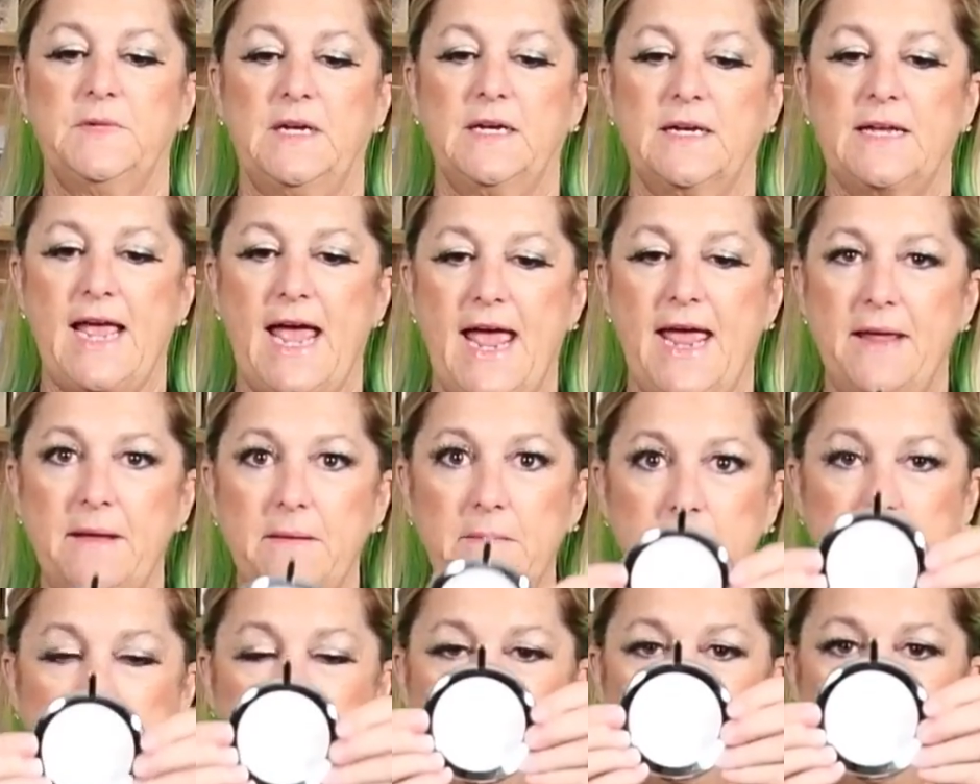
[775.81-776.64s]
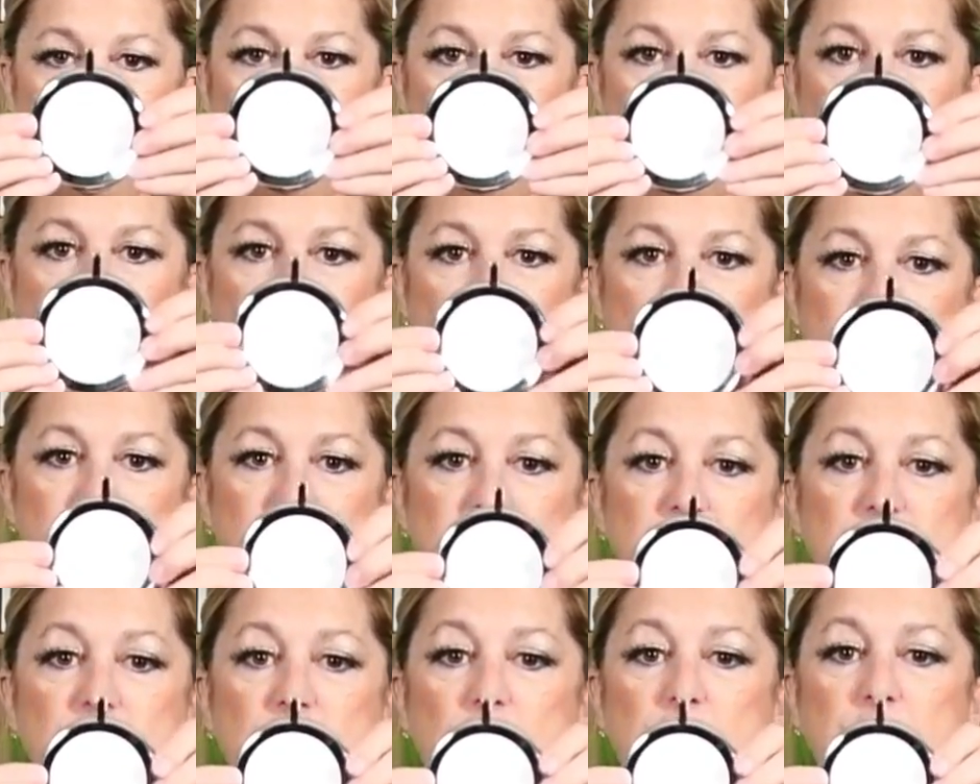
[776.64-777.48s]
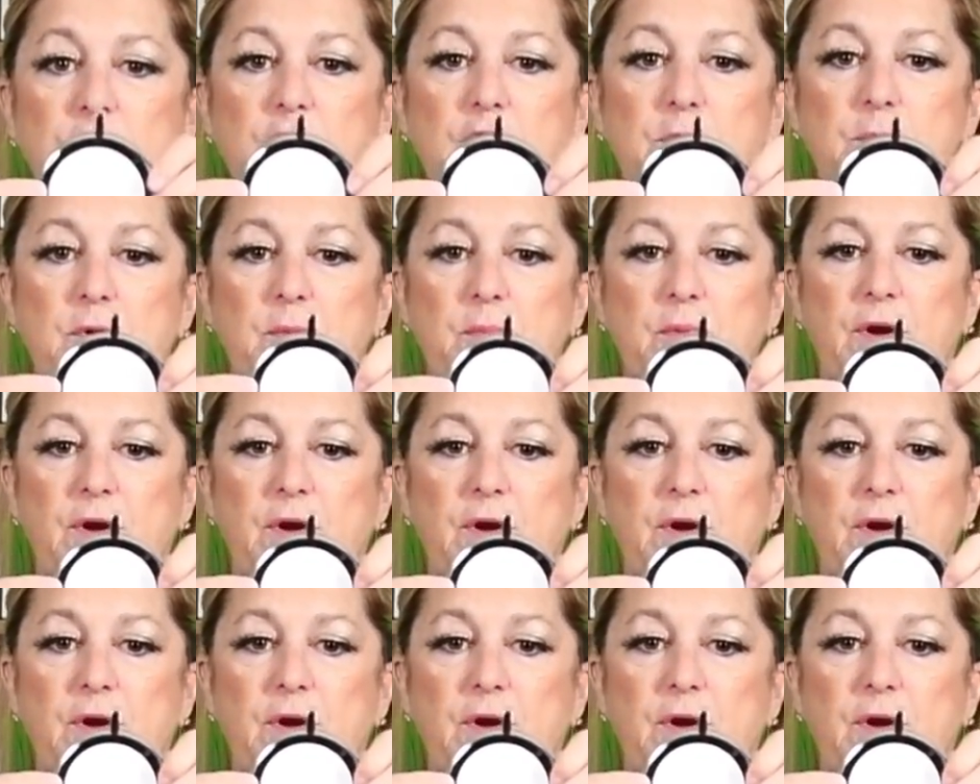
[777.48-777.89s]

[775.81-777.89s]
Okay, super duper